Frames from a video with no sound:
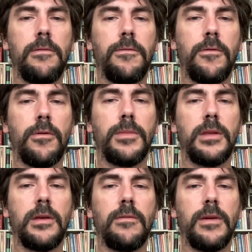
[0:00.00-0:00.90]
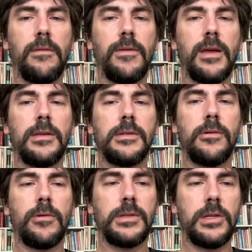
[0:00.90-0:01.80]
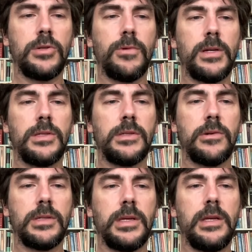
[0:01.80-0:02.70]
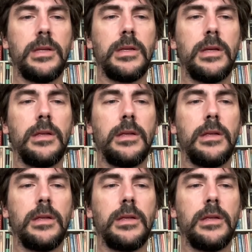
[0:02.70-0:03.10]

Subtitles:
formative events or situations are seen